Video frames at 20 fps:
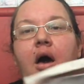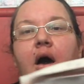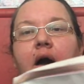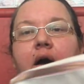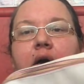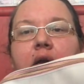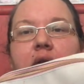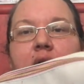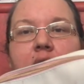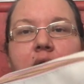I
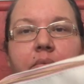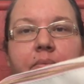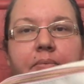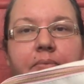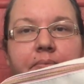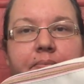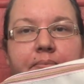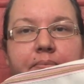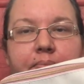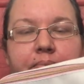got a little
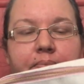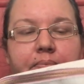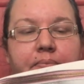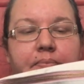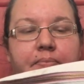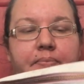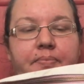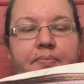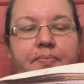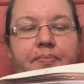
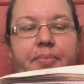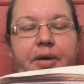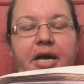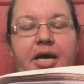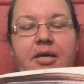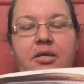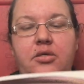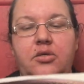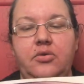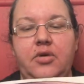
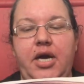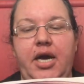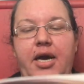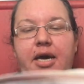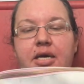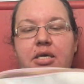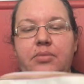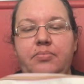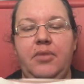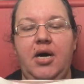pencil case,